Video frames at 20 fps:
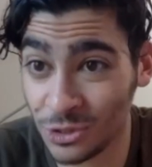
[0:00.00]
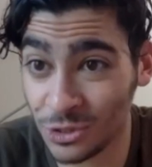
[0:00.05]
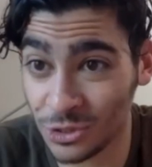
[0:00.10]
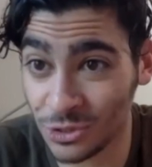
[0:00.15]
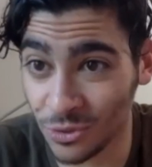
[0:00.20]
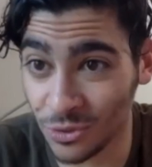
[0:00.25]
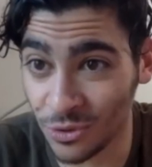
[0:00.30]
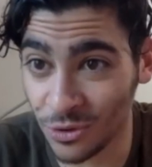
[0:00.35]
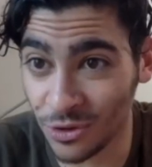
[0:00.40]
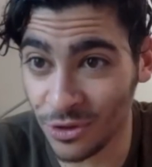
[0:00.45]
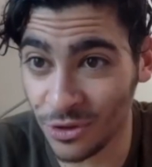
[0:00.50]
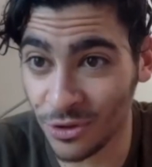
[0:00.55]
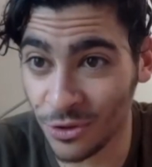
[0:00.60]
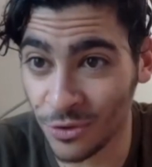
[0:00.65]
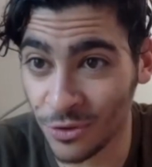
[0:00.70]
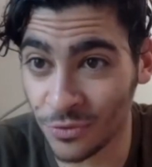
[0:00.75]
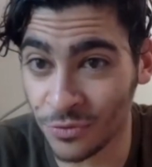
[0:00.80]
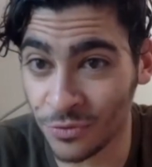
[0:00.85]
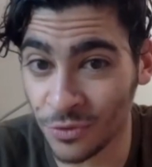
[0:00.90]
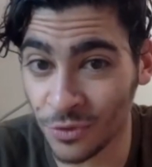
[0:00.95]
story
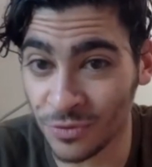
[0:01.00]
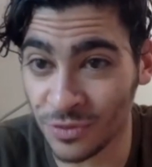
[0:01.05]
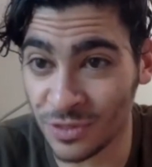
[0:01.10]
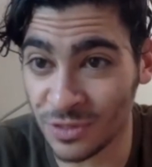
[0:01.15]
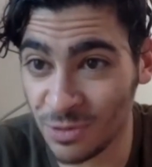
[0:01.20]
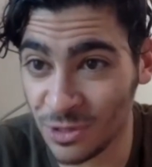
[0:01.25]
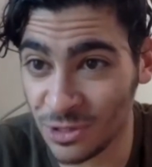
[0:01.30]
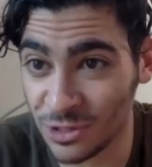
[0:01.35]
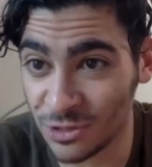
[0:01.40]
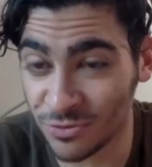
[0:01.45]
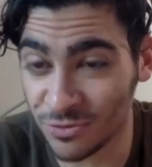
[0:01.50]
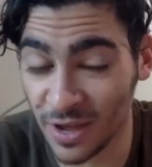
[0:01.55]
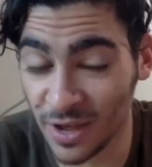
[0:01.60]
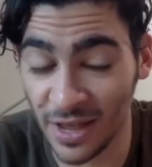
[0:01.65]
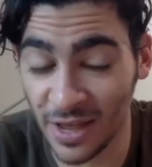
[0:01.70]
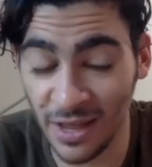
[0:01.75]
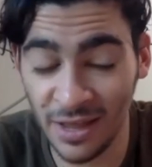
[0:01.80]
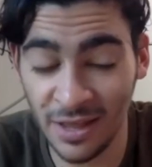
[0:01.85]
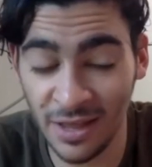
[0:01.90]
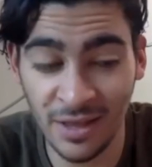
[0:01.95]
of, of
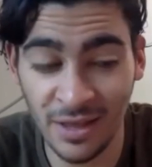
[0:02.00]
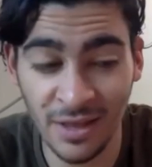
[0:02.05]
Speechify.